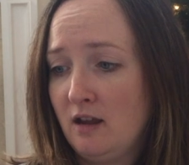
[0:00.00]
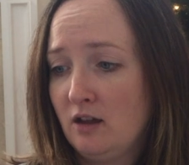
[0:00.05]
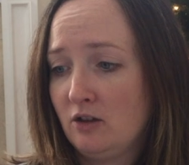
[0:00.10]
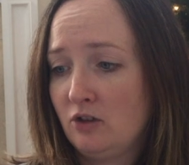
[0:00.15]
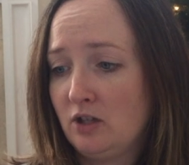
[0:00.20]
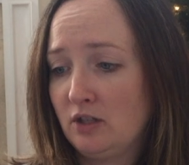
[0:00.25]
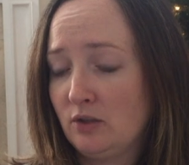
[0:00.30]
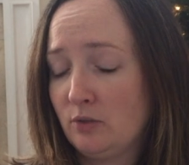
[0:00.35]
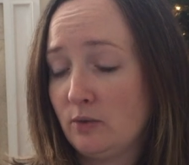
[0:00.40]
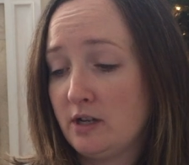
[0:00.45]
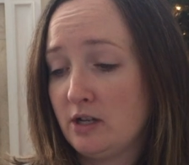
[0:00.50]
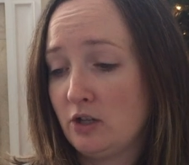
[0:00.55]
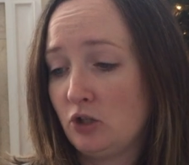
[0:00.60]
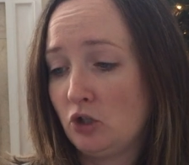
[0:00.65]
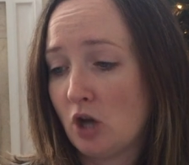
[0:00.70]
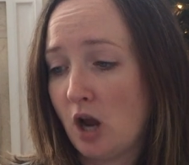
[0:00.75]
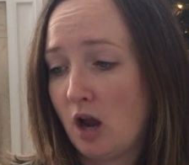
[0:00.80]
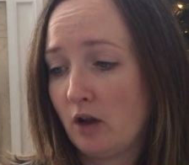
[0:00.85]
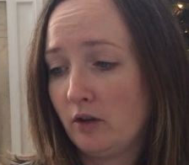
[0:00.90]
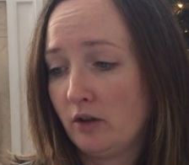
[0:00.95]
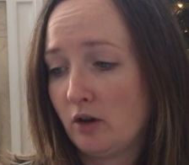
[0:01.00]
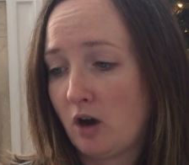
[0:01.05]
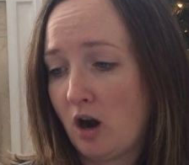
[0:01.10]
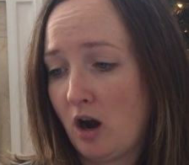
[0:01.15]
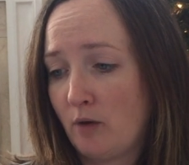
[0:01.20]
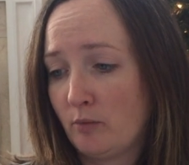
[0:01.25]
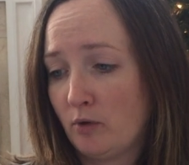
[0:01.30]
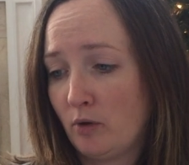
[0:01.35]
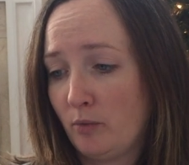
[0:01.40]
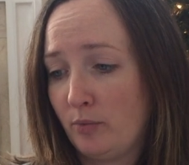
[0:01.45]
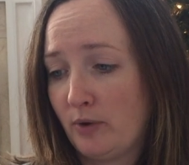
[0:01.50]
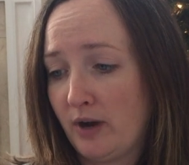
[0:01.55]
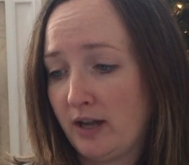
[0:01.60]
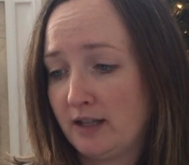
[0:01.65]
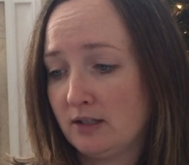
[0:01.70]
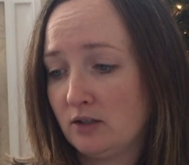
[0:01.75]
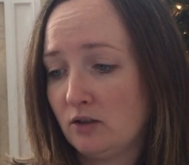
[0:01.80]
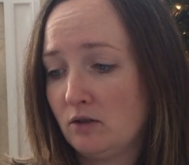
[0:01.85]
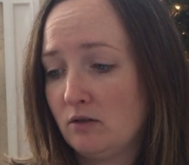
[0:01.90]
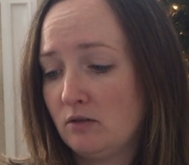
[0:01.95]
This one is chocolate caramel
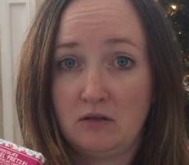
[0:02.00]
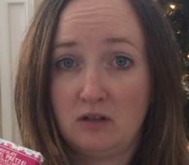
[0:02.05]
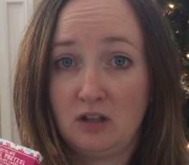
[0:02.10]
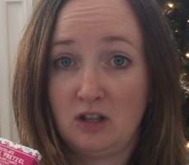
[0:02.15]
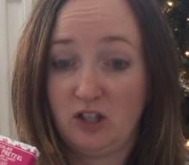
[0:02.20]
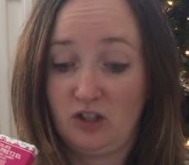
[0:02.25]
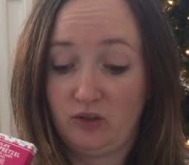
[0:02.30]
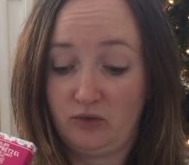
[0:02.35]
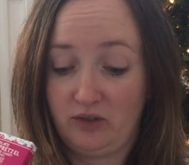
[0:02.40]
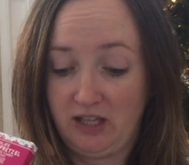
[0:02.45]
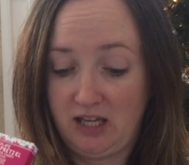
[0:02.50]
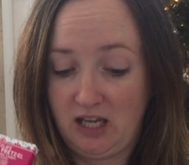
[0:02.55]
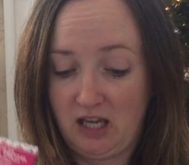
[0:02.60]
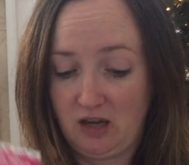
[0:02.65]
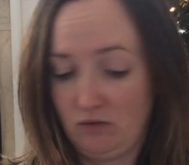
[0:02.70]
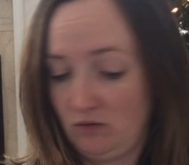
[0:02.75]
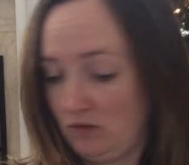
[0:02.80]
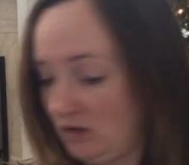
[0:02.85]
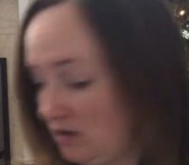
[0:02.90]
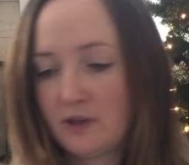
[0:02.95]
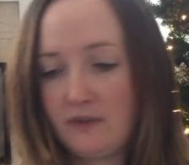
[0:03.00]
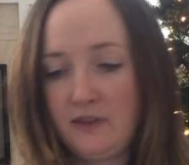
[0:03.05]
pretzel. It looks really cute.